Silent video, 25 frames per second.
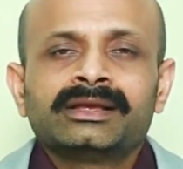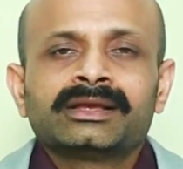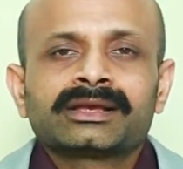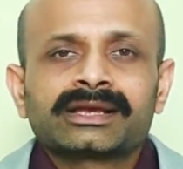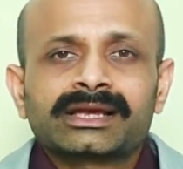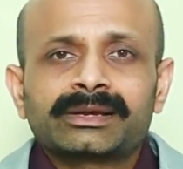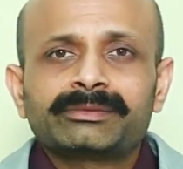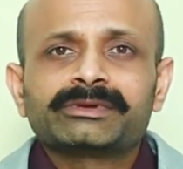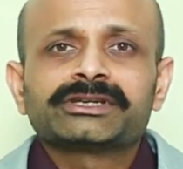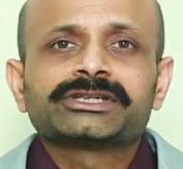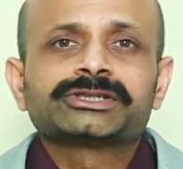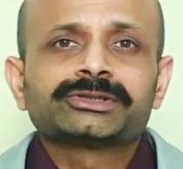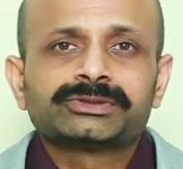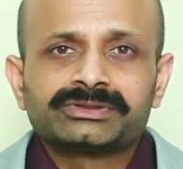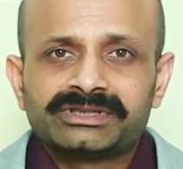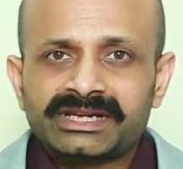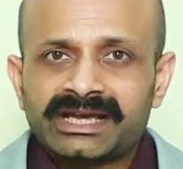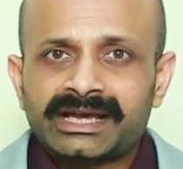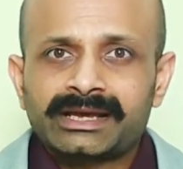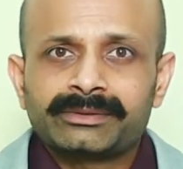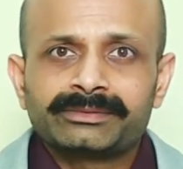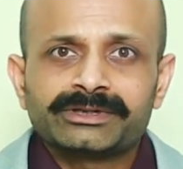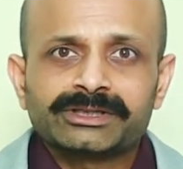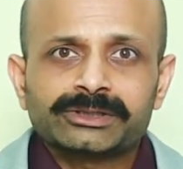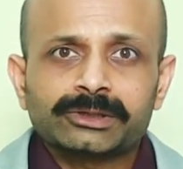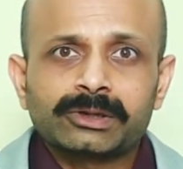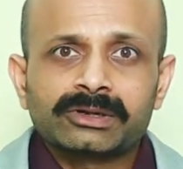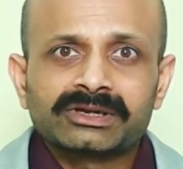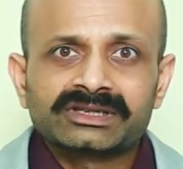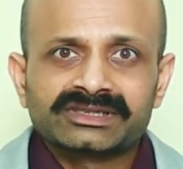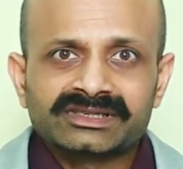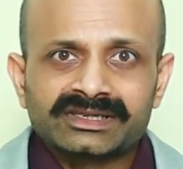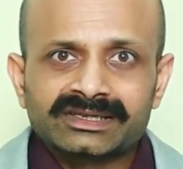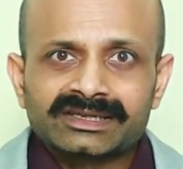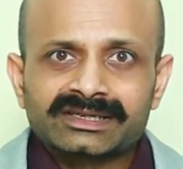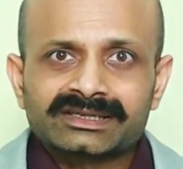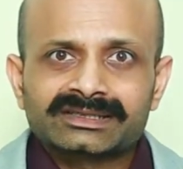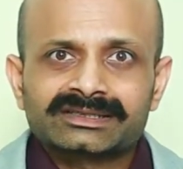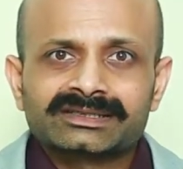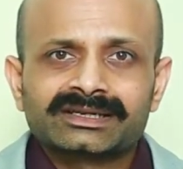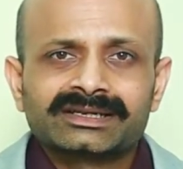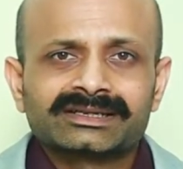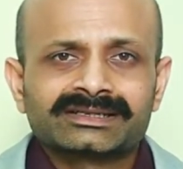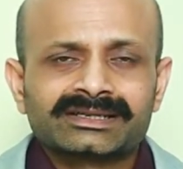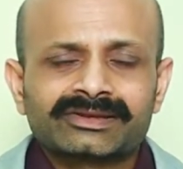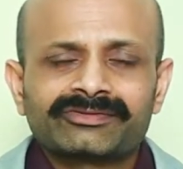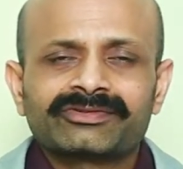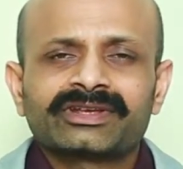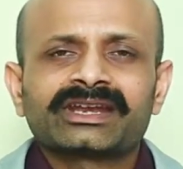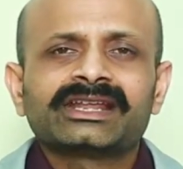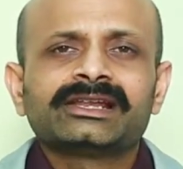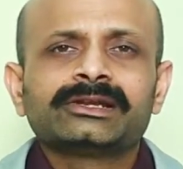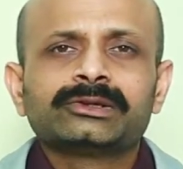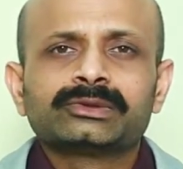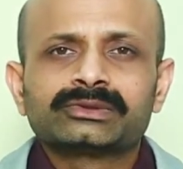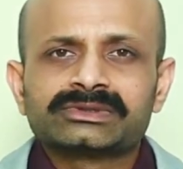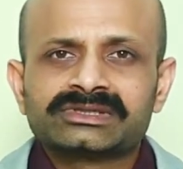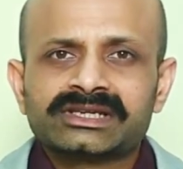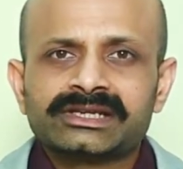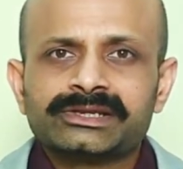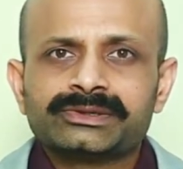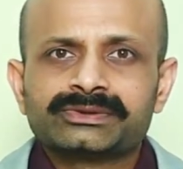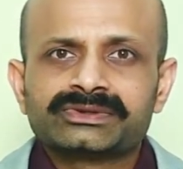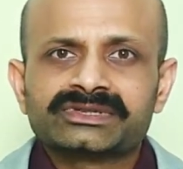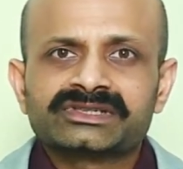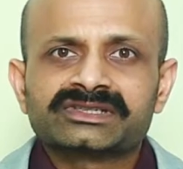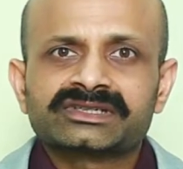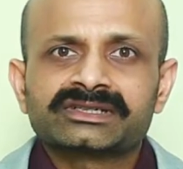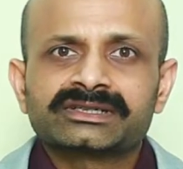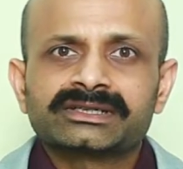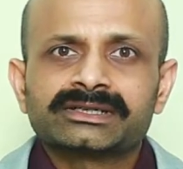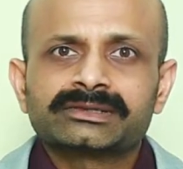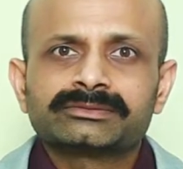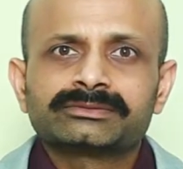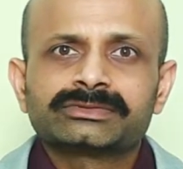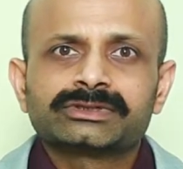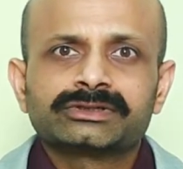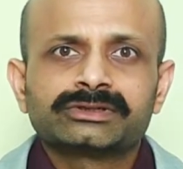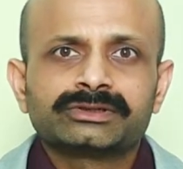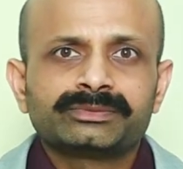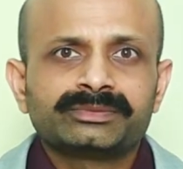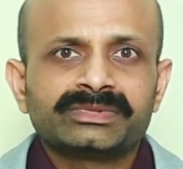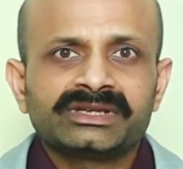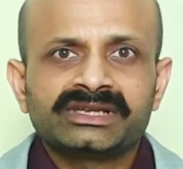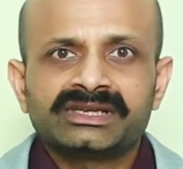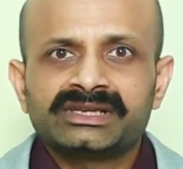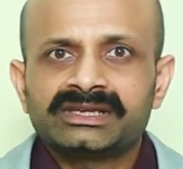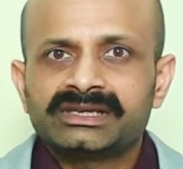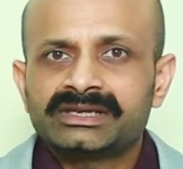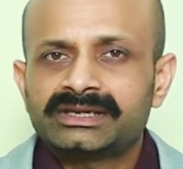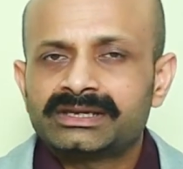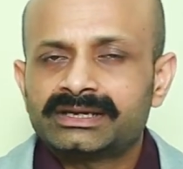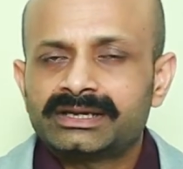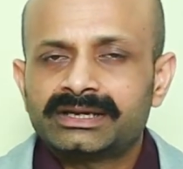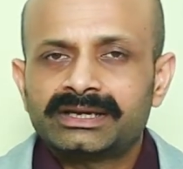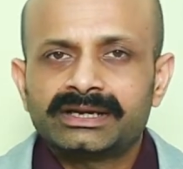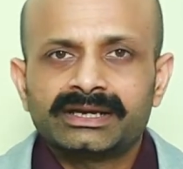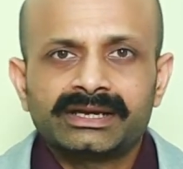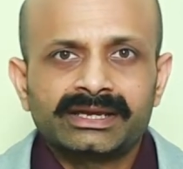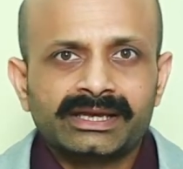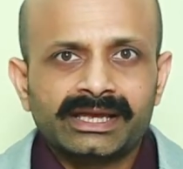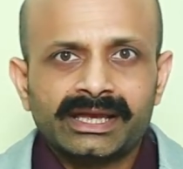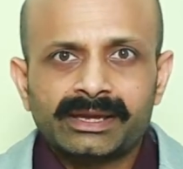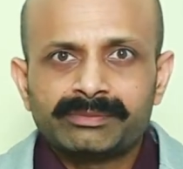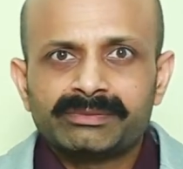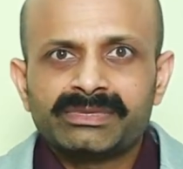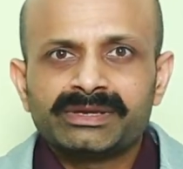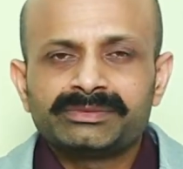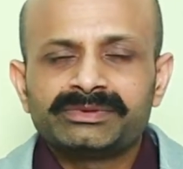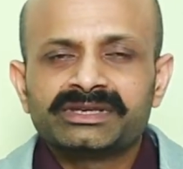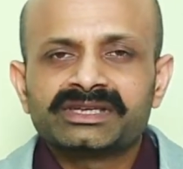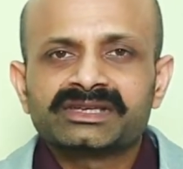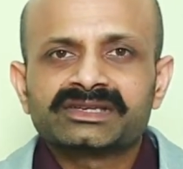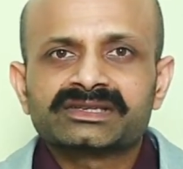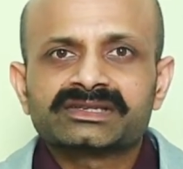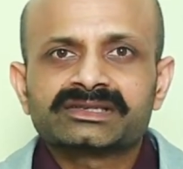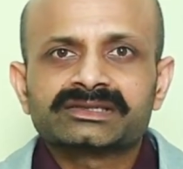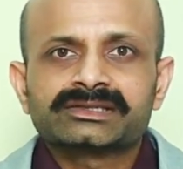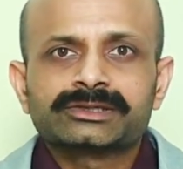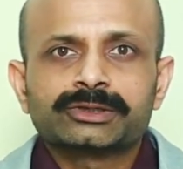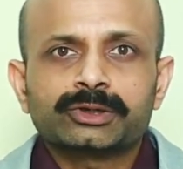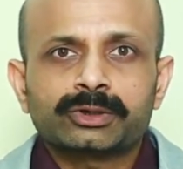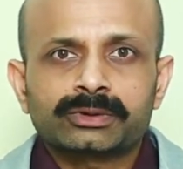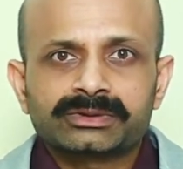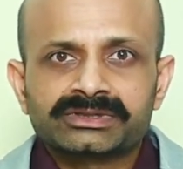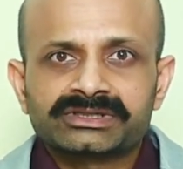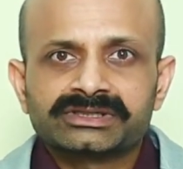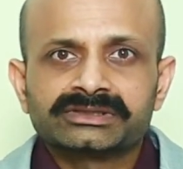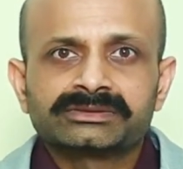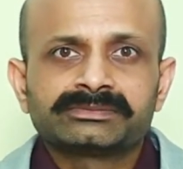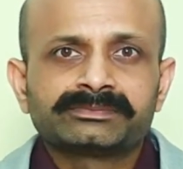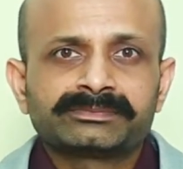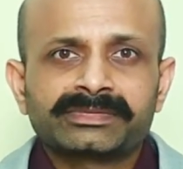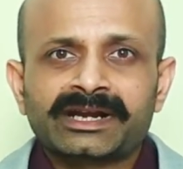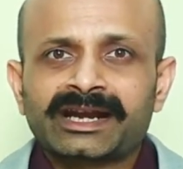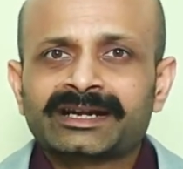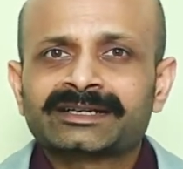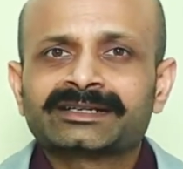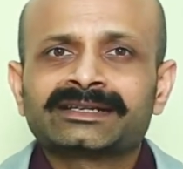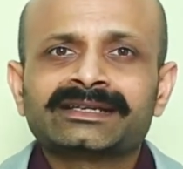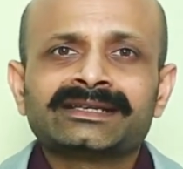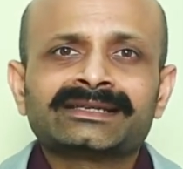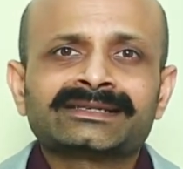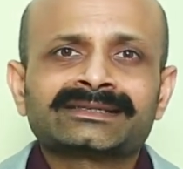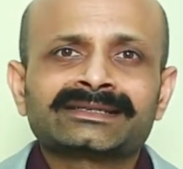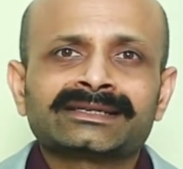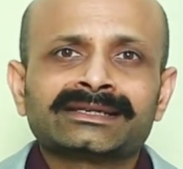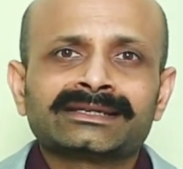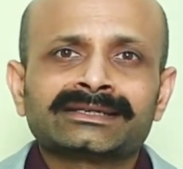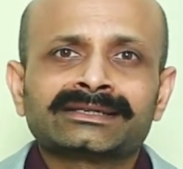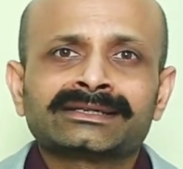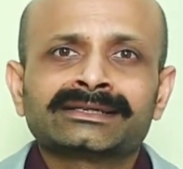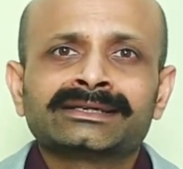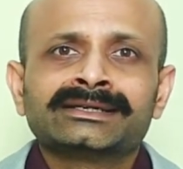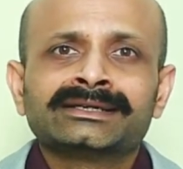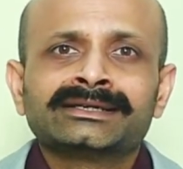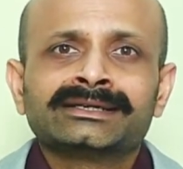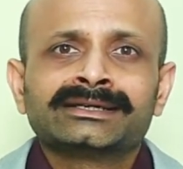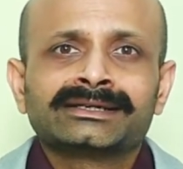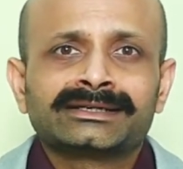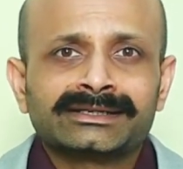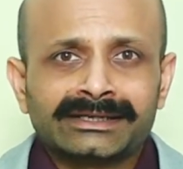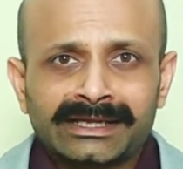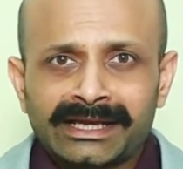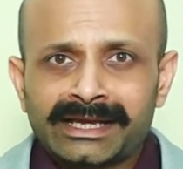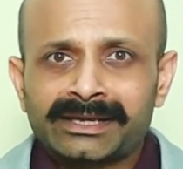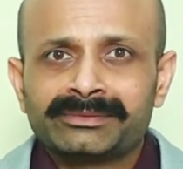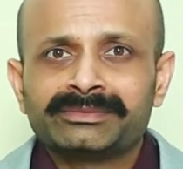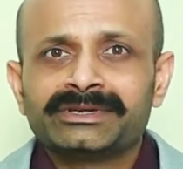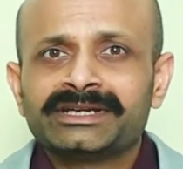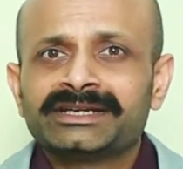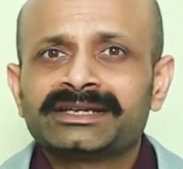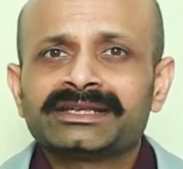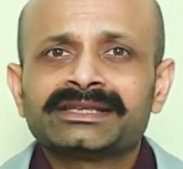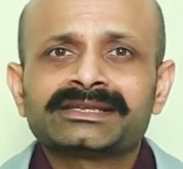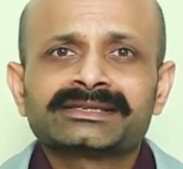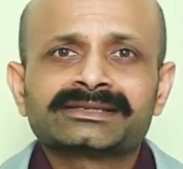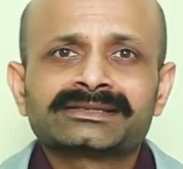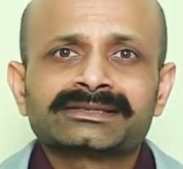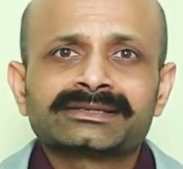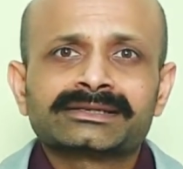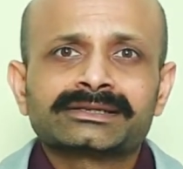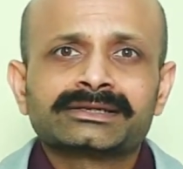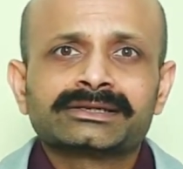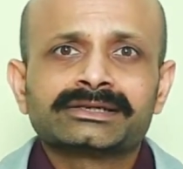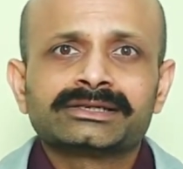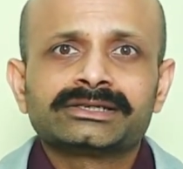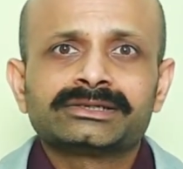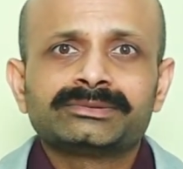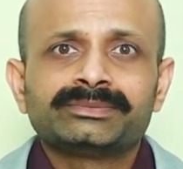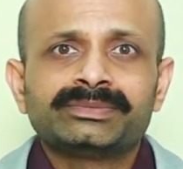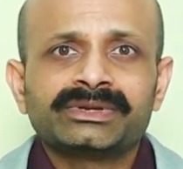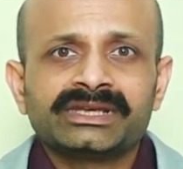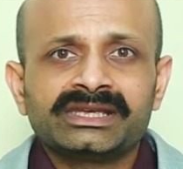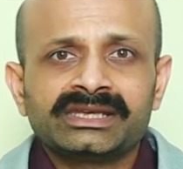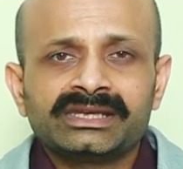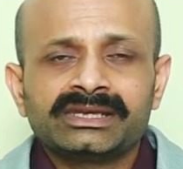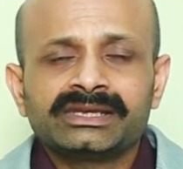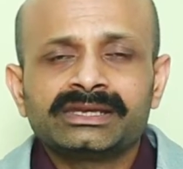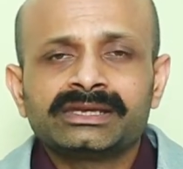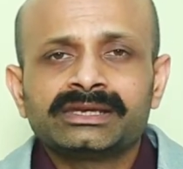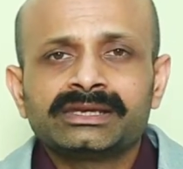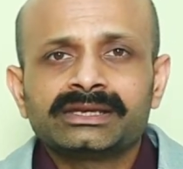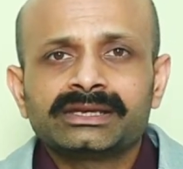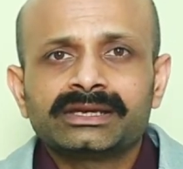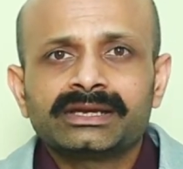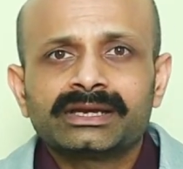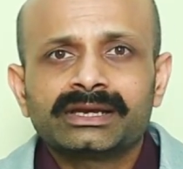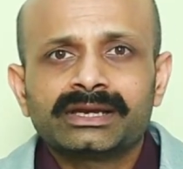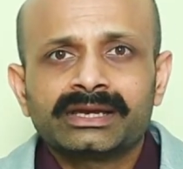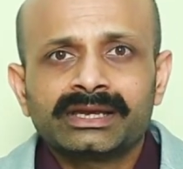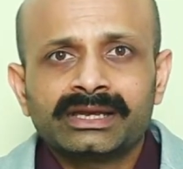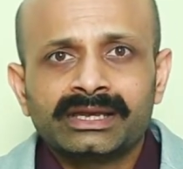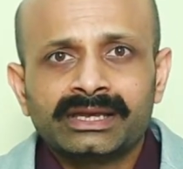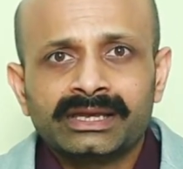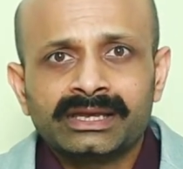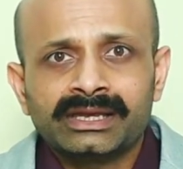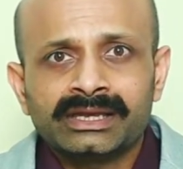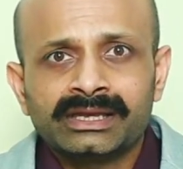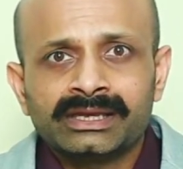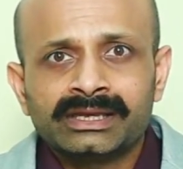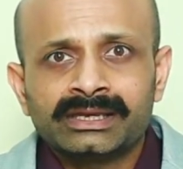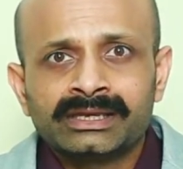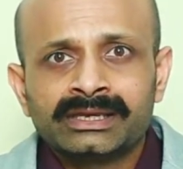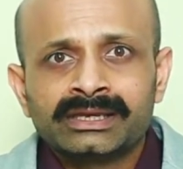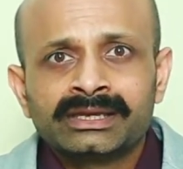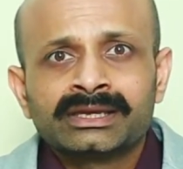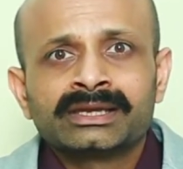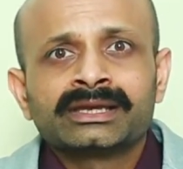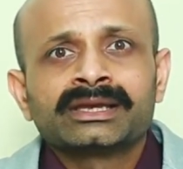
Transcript: Coming to diabetologist, it's a very loosely used term, could be an MBBS doctor practicing diabetes, could be a